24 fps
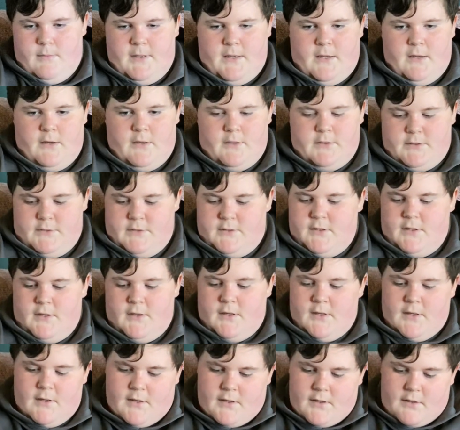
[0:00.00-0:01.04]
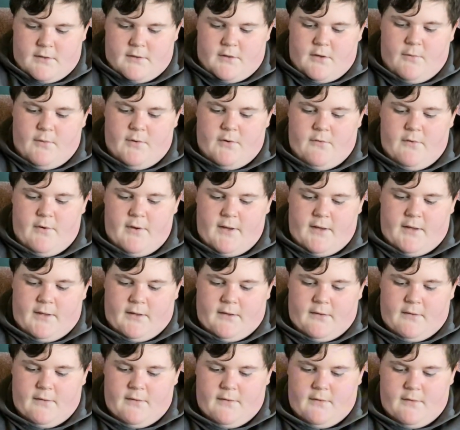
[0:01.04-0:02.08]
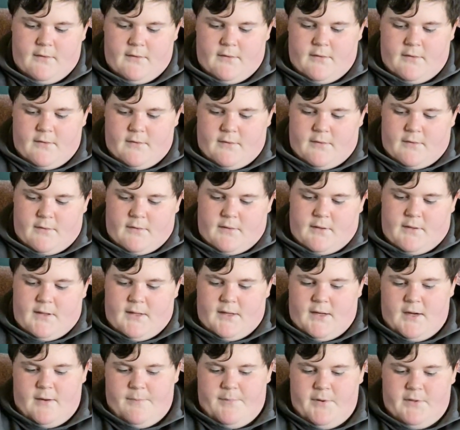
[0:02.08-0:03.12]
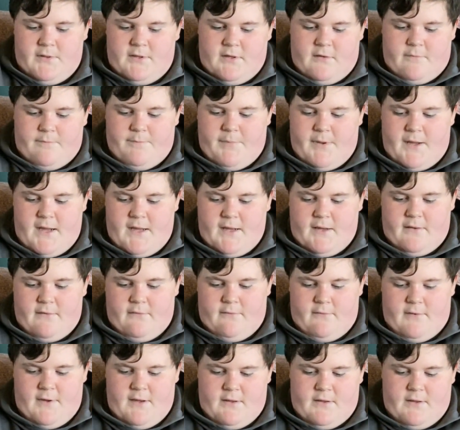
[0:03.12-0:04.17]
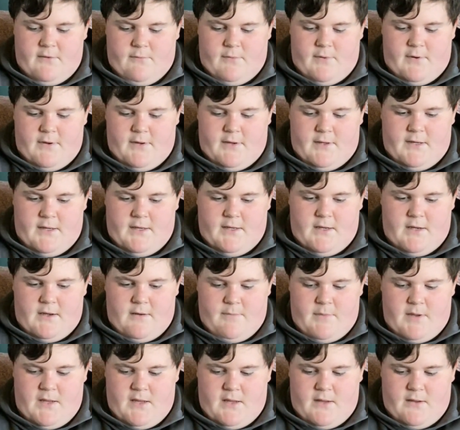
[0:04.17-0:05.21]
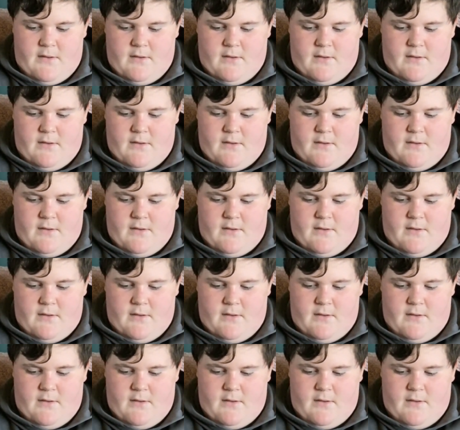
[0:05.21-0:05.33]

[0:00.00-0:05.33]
my gosh, so annoying. I gotta put this back right to where it needed to be.